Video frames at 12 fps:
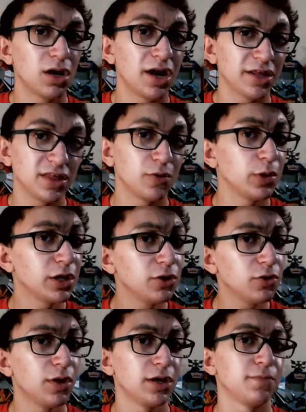I think we can
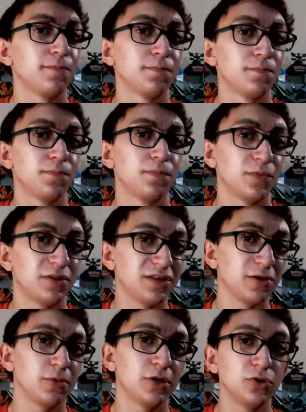do it. I
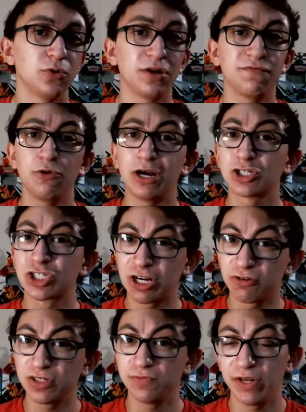think we can do it. If you guys share
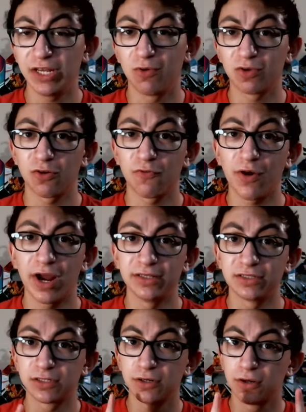this video with your
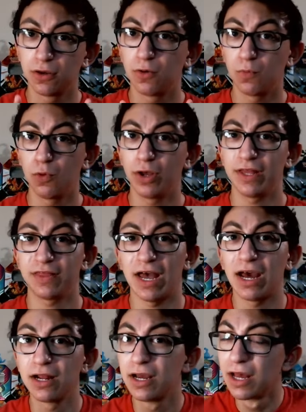friends, we'll hit
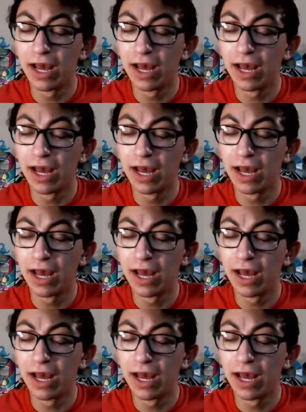that.